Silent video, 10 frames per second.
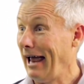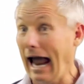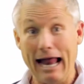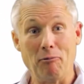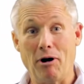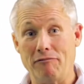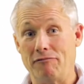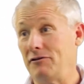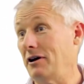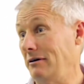and it won't
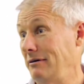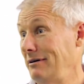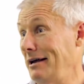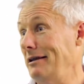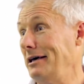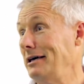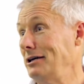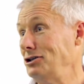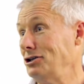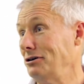fit in the kitchen.